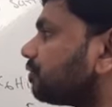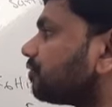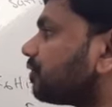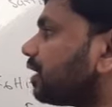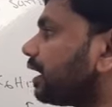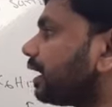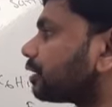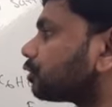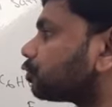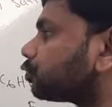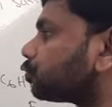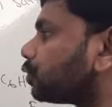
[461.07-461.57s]

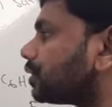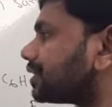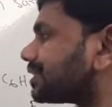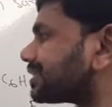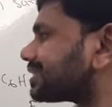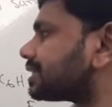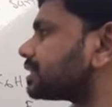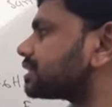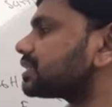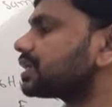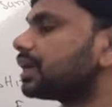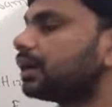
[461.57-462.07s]
aqueous
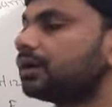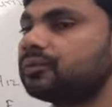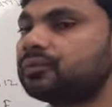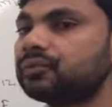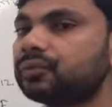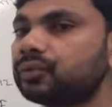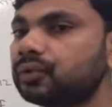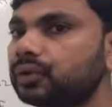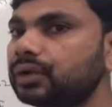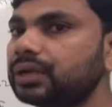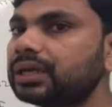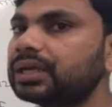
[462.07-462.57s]

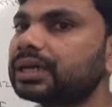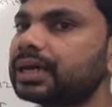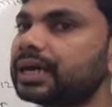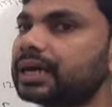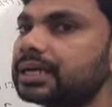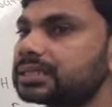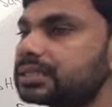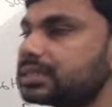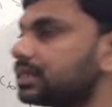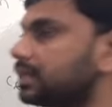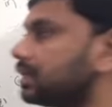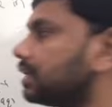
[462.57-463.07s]
sulfuric
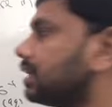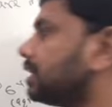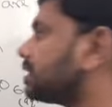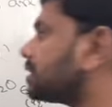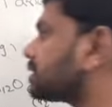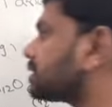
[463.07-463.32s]
acid.